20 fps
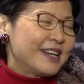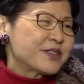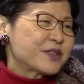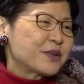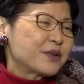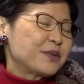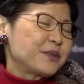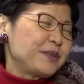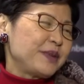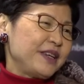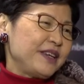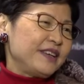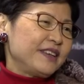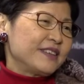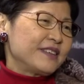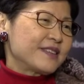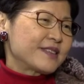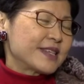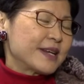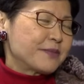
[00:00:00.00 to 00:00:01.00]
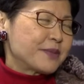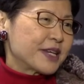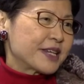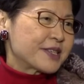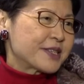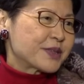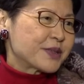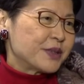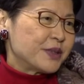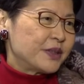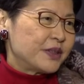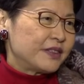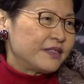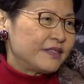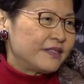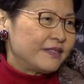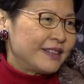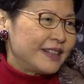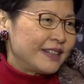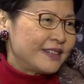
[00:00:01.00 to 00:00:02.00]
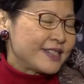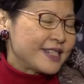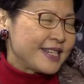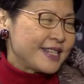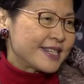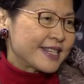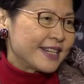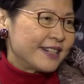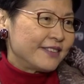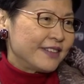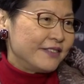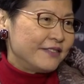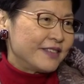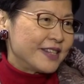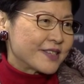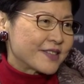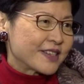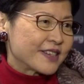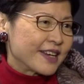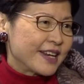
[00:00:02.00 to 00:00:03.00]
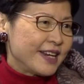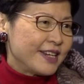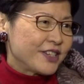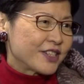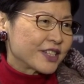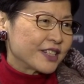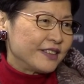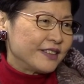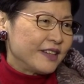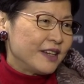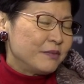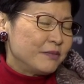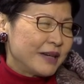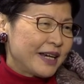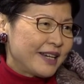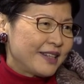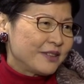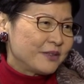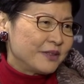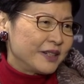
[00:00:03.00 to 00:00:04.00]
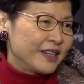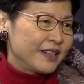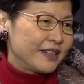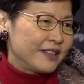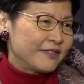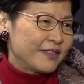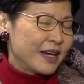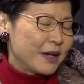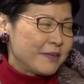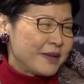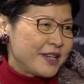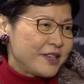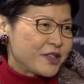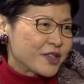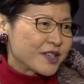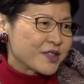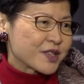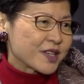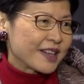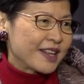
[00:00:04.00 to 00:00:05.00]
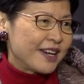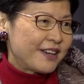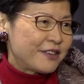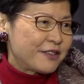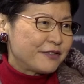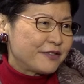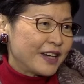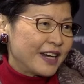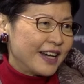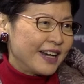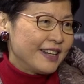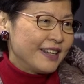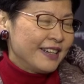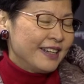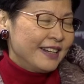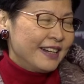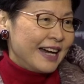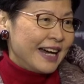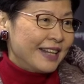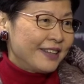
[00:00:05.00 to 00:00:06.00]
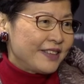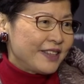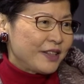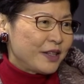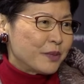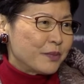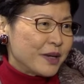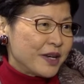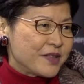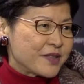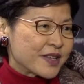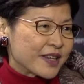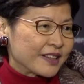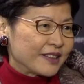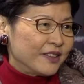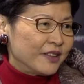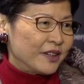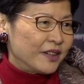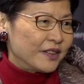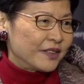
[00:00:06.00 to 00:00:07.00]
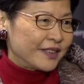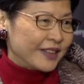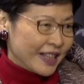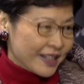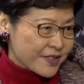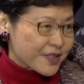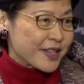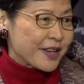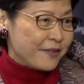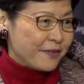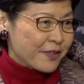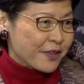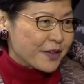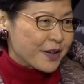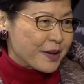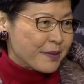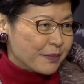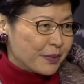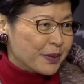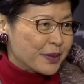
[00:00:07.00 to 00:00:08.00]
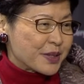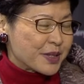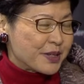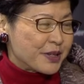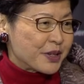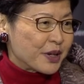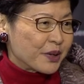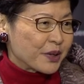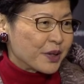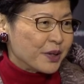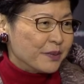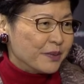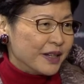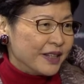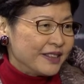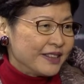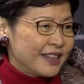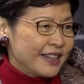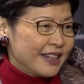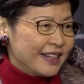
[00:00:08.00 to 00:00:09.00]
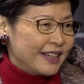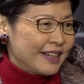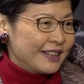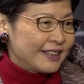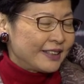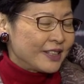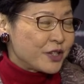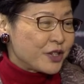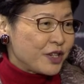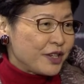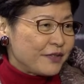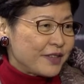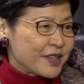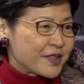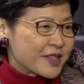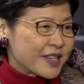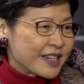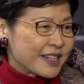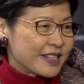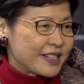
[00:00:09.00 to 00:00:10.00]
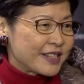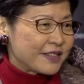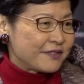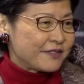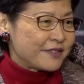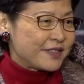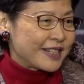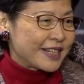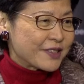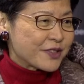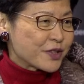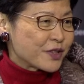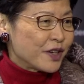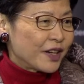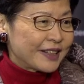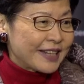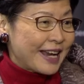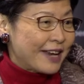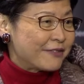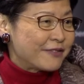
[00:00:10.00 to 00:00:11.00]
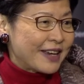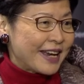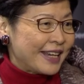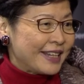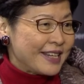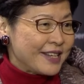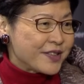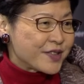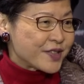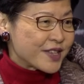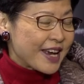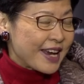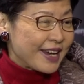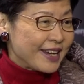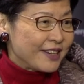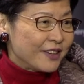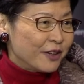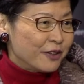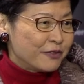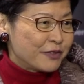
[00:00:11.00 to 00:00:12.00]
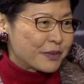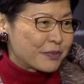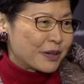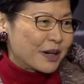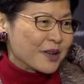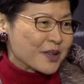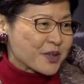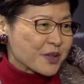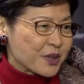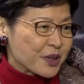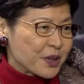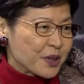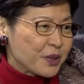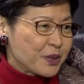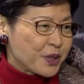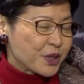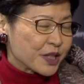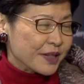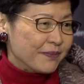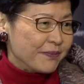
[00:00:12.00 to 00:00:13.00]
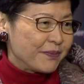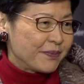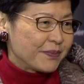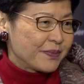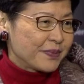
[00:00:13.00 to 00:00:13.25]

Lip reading: to be subject to detailed investigation. And by the way, if I may just clarify, under the basic law, that same very important document, the chief executive does not have any say over prosecution.